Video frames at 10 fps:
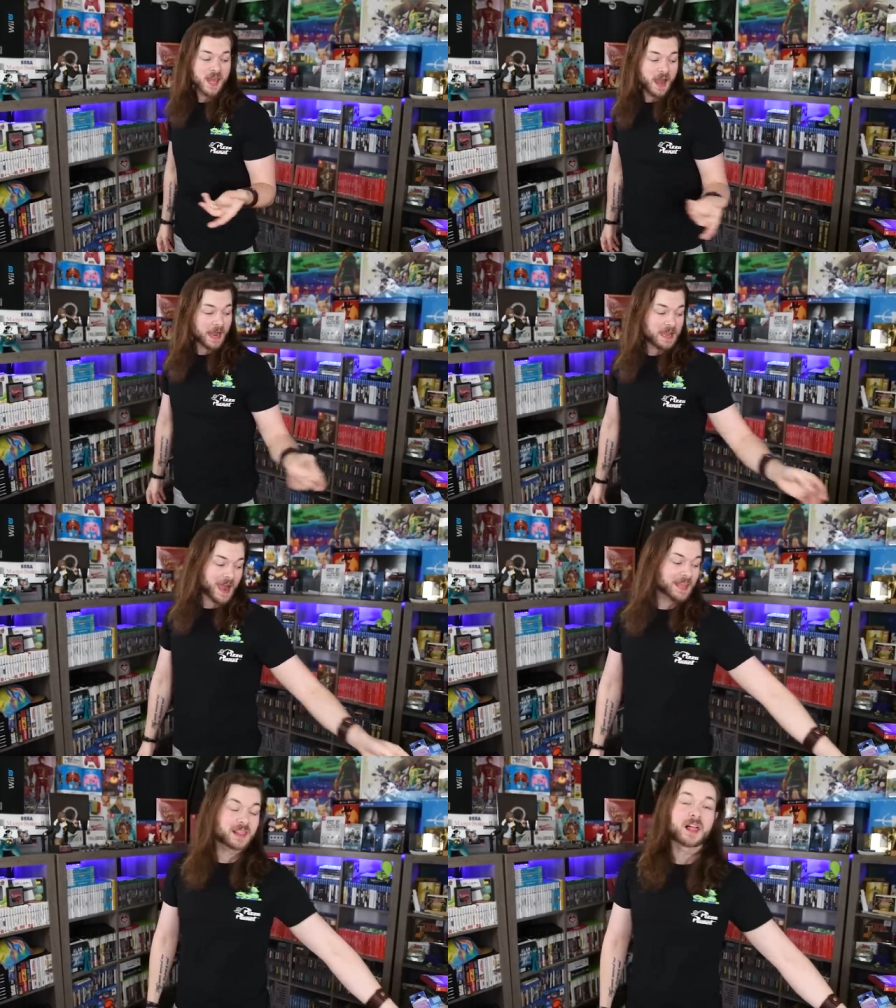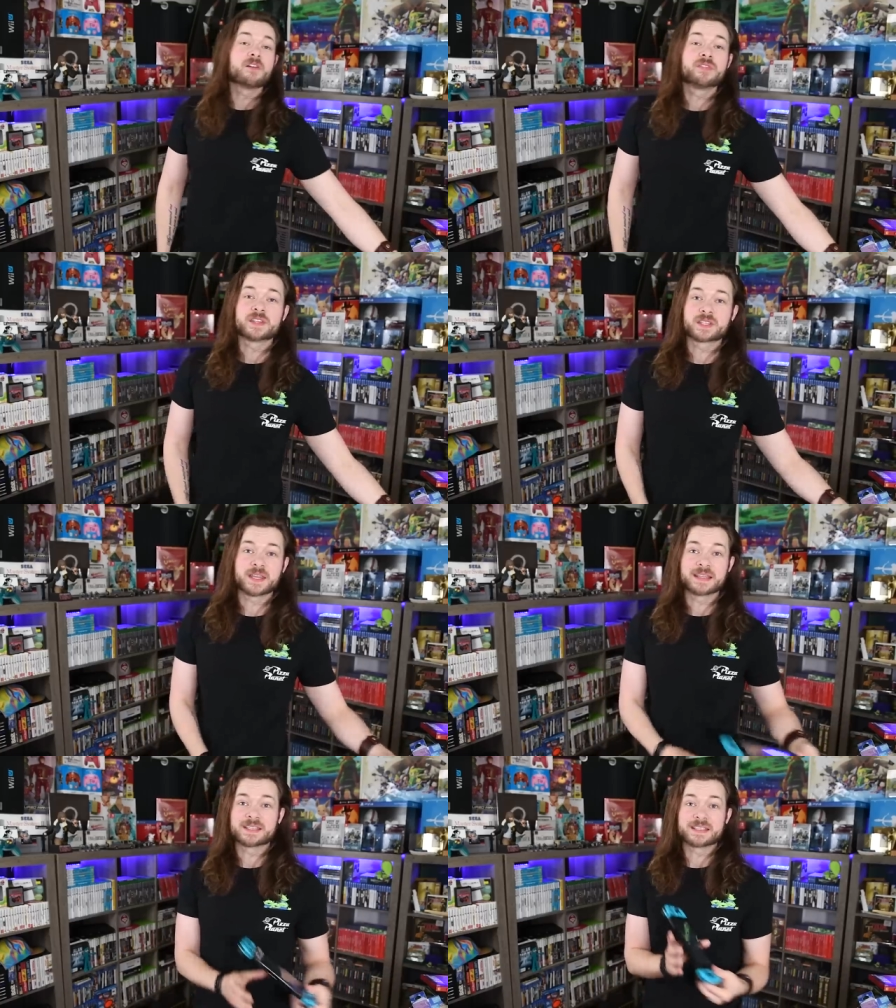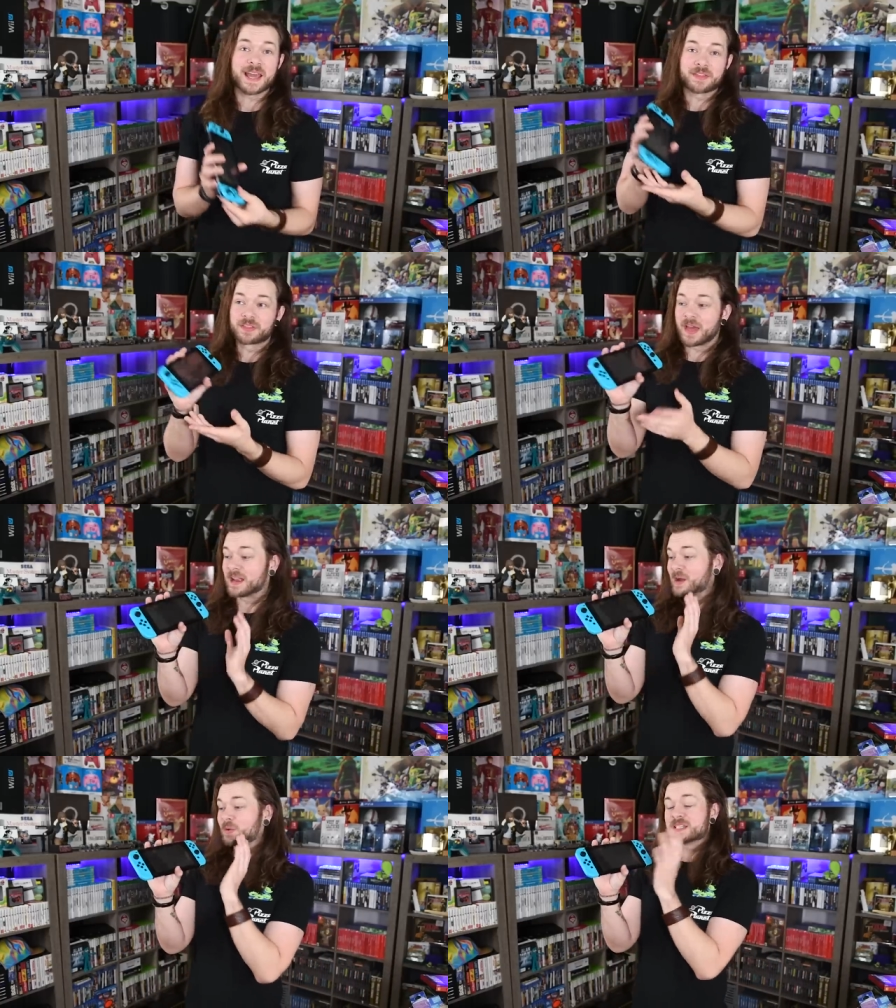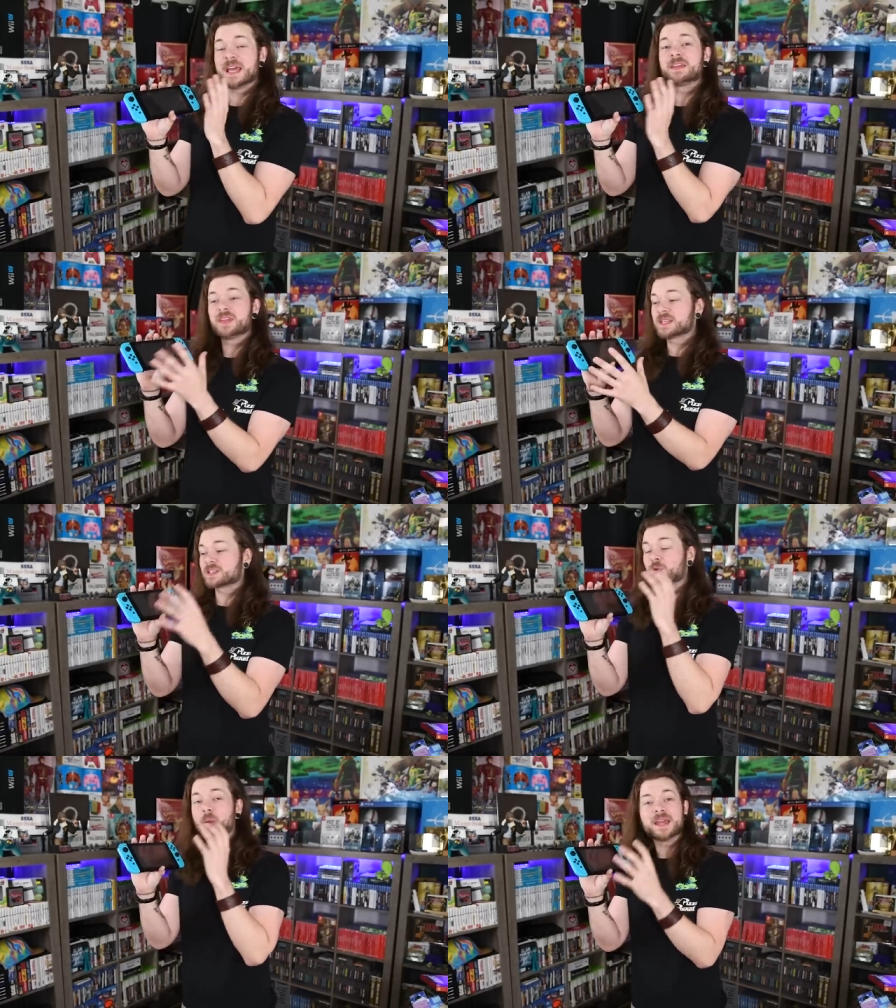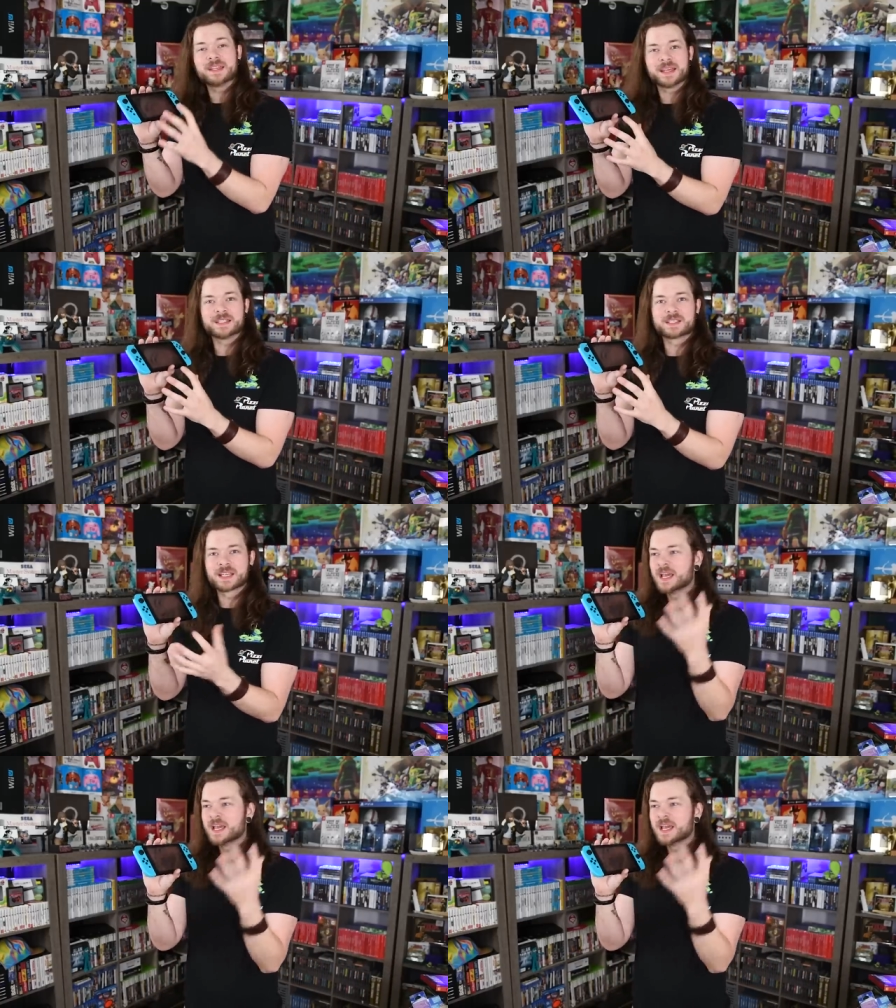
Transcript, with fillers: I, I love this thing to death. And I will take this the way it is